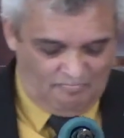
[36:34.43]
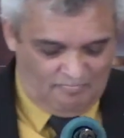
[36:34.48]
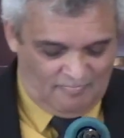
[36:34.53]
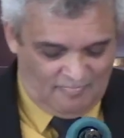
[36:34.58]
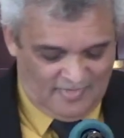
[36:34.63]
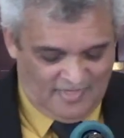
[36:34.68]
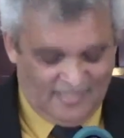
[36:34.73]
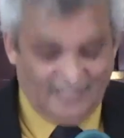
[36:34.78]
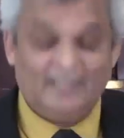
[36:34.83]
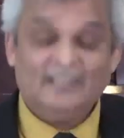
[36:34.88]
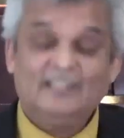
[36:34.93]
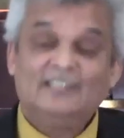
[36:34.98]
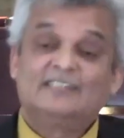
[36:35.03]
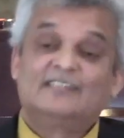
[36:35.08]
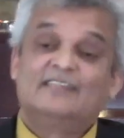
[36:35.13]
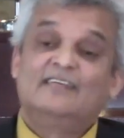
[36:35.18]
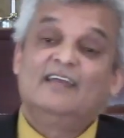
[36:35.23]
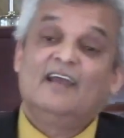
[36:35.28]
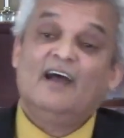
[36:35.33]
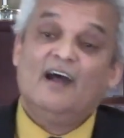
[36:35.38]
It is
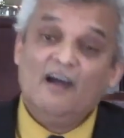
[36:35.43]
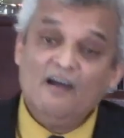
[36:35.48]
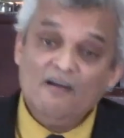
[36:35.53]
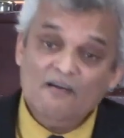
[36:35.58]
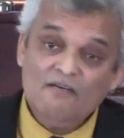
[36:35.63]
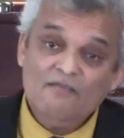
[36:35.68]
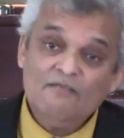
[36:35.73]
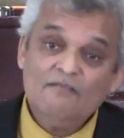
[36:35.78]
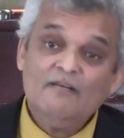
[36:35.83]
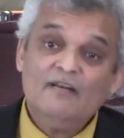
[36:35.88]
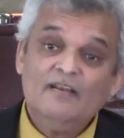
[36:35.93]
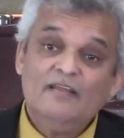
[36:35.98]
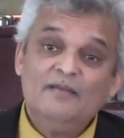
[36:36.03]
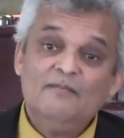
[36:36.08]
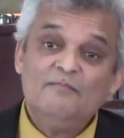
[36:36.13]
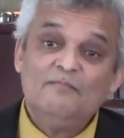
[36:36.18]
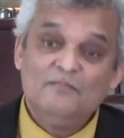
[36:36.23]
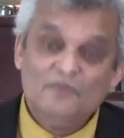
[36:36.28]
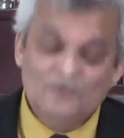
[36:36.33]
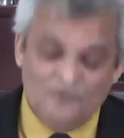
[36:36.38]
the only
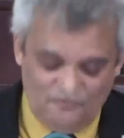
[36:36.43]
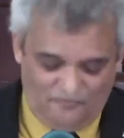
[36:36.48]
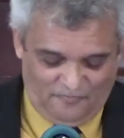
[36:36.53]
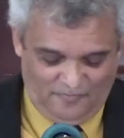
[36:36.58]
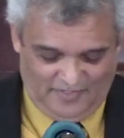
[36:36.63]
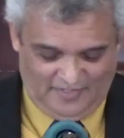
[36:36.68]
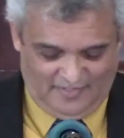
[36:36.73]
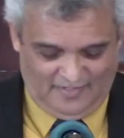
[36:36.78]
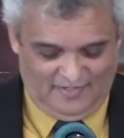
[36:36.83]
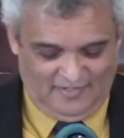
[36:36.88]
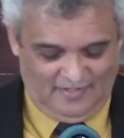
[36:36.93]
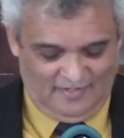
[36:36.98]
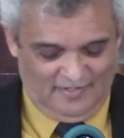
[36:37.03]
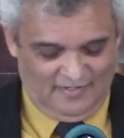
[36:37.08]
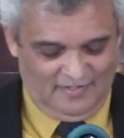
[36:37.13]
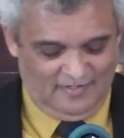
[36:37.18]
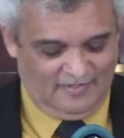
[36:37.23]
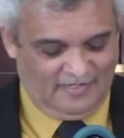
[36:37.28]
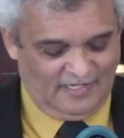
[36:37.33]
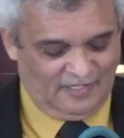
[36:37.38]
movement
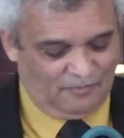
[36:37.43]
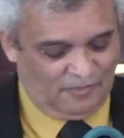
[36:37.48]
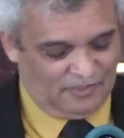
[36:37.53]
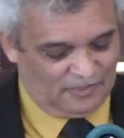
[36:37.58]
that was